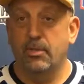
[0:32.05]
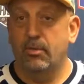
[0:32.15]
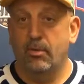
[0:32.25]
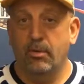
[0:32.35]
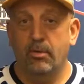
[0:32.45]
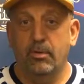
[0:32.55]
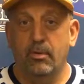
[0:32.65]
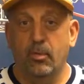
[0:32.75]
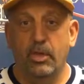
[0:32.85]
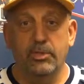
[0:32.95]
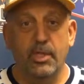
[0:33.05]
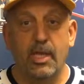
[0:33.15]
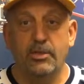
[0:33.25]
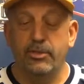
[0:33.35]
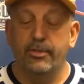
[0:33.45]
under their wings
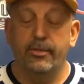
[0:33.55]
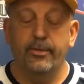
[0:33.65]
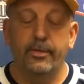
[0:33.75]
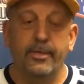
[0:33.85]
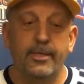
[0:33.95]
last year,